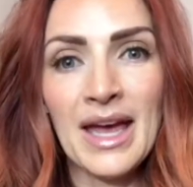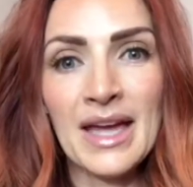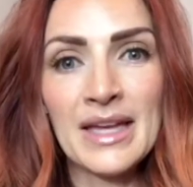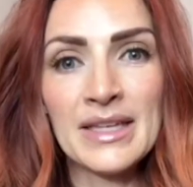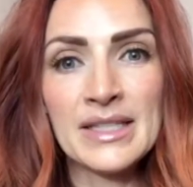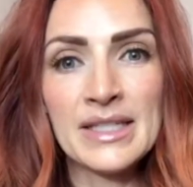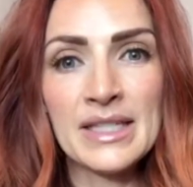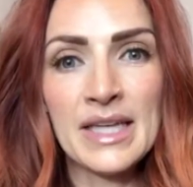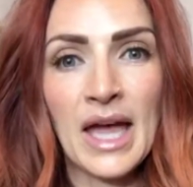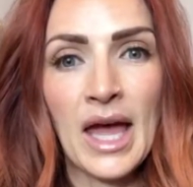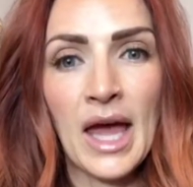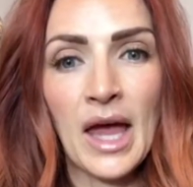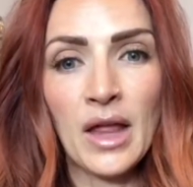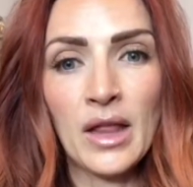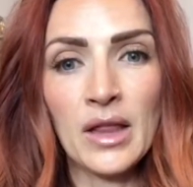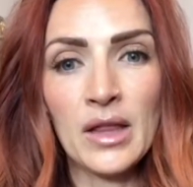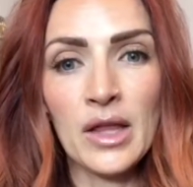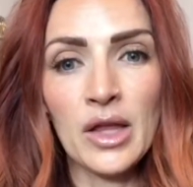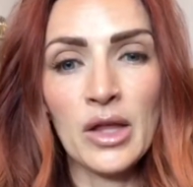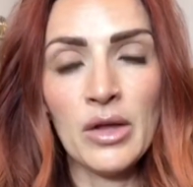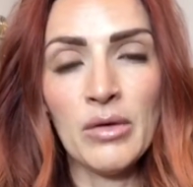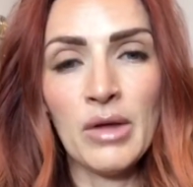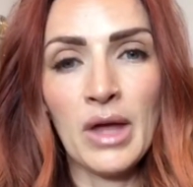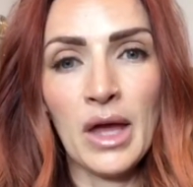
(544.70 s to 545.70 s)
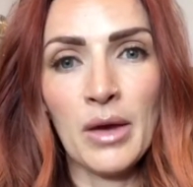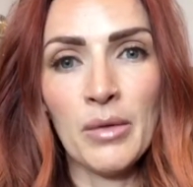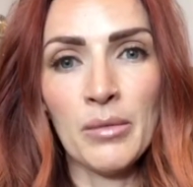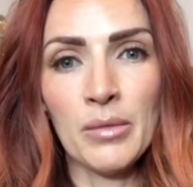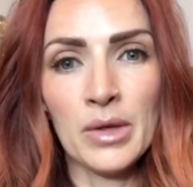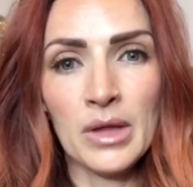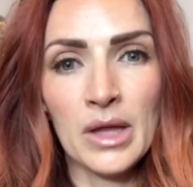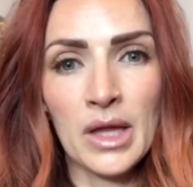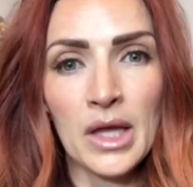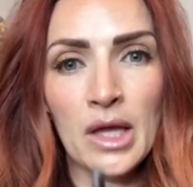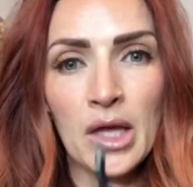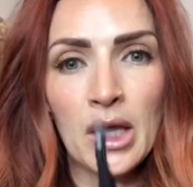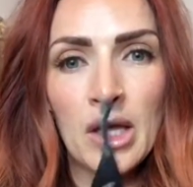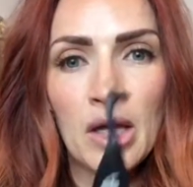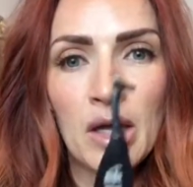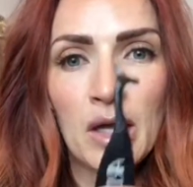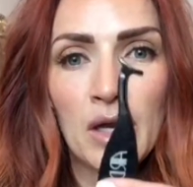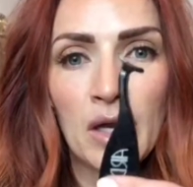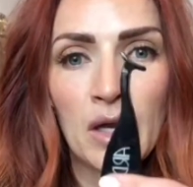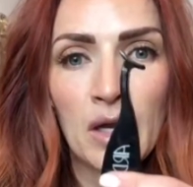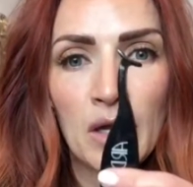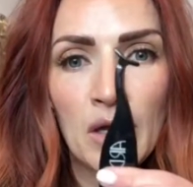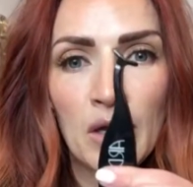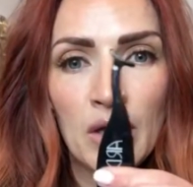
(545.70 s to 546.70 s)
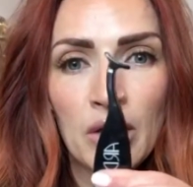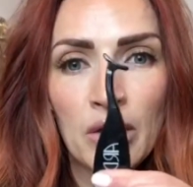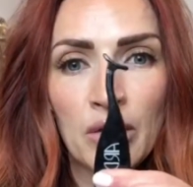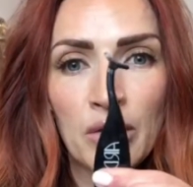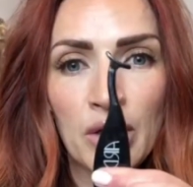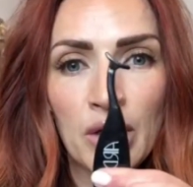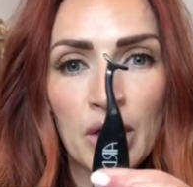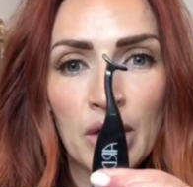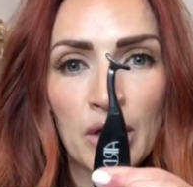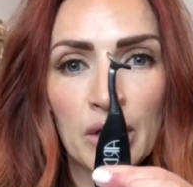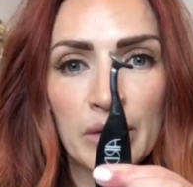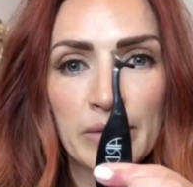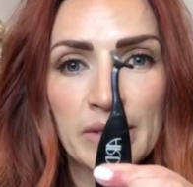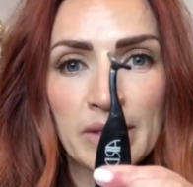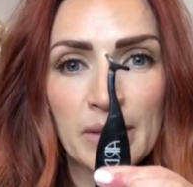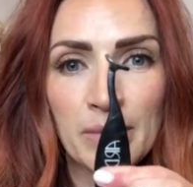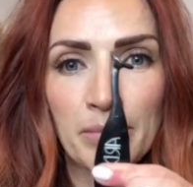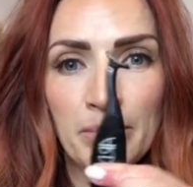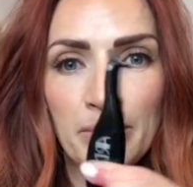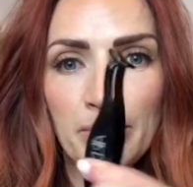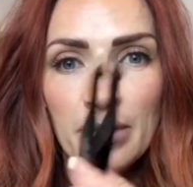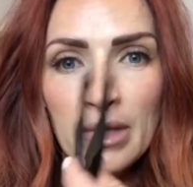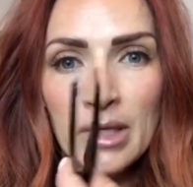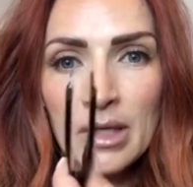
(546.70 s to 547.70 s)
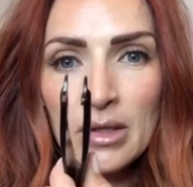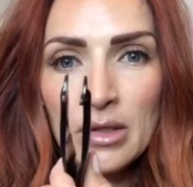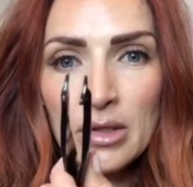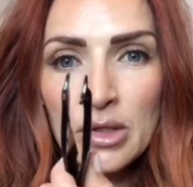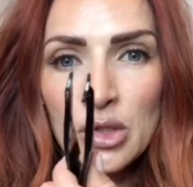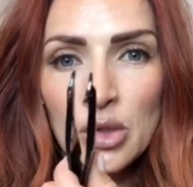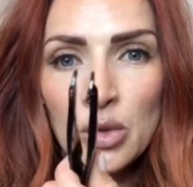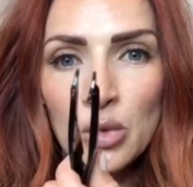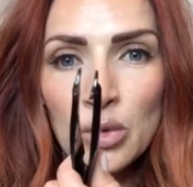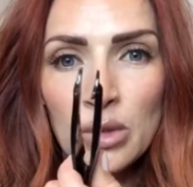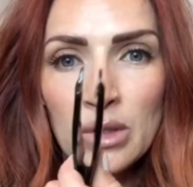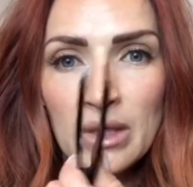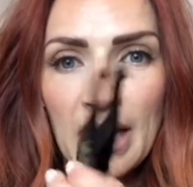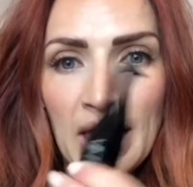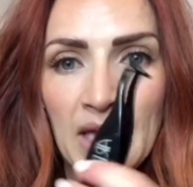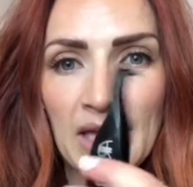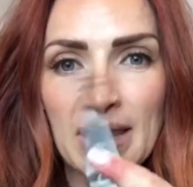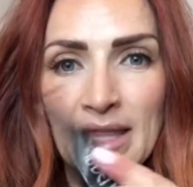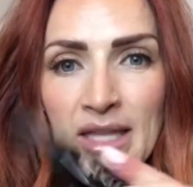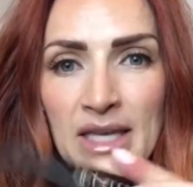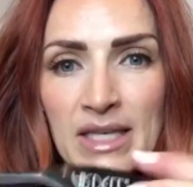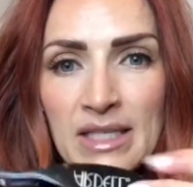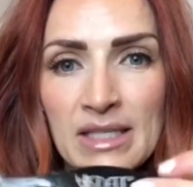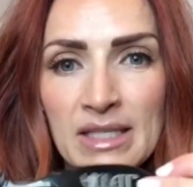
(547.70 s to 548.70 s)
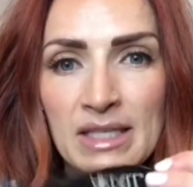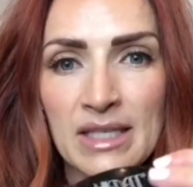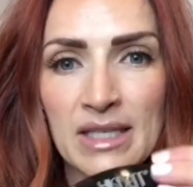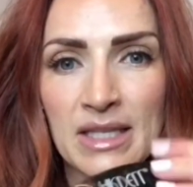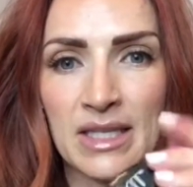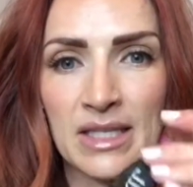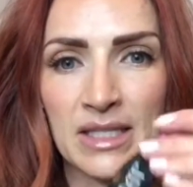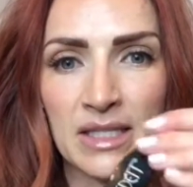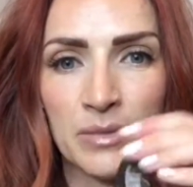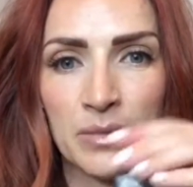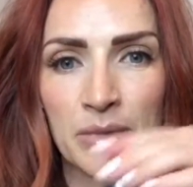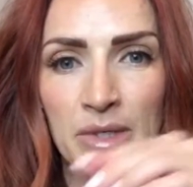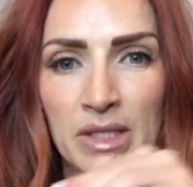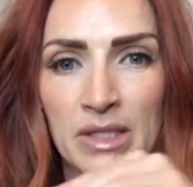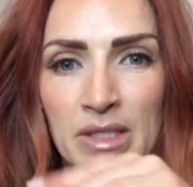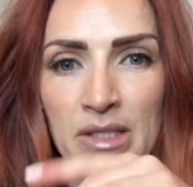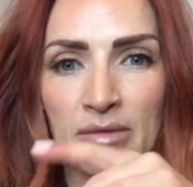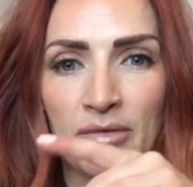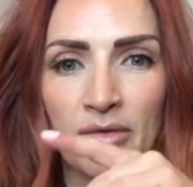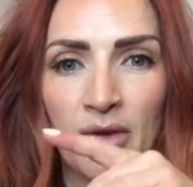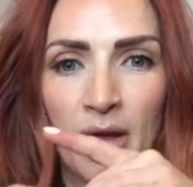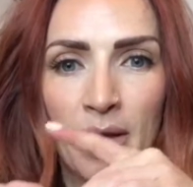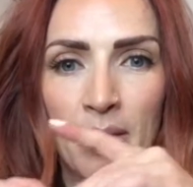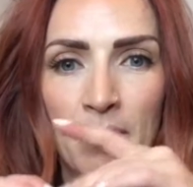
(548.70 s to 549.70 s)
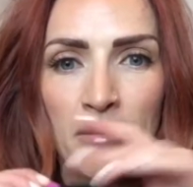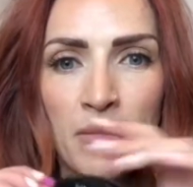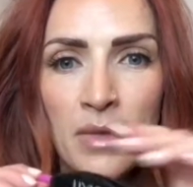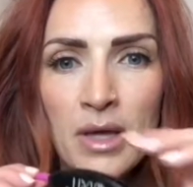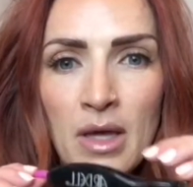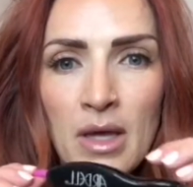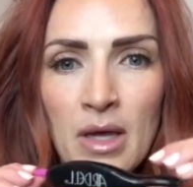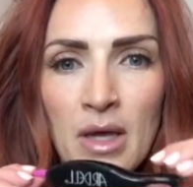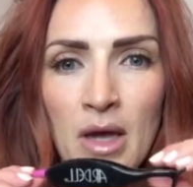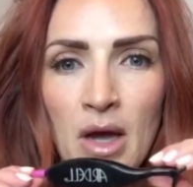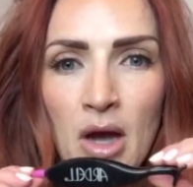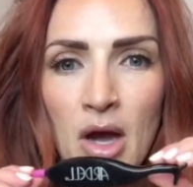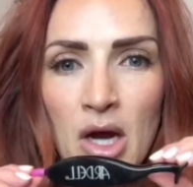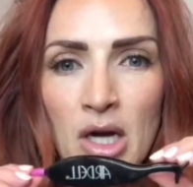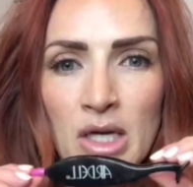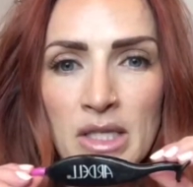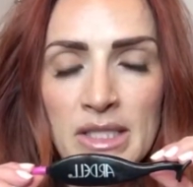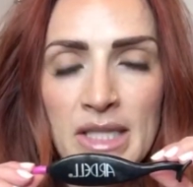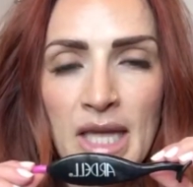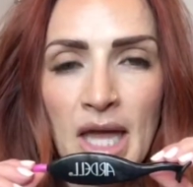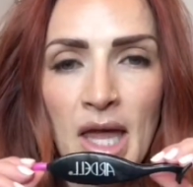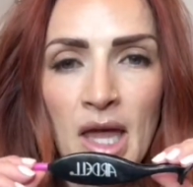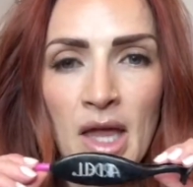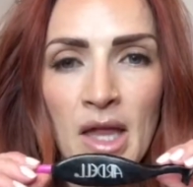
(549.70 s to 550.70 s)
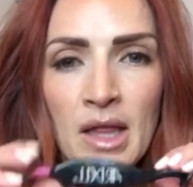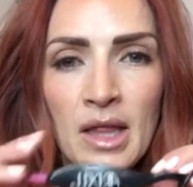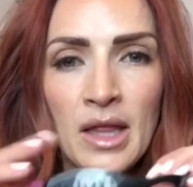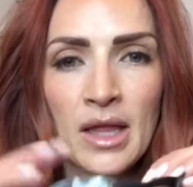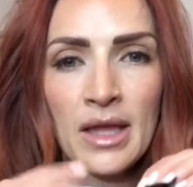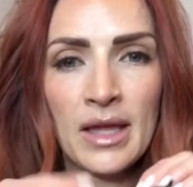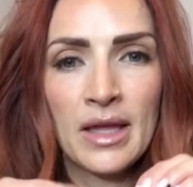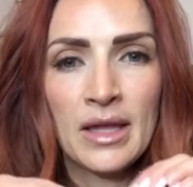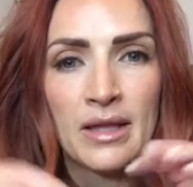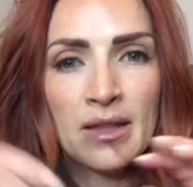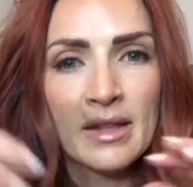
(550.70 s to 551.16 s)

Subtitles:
until you get really good, you can use a little tool like this. This one is from Ardell.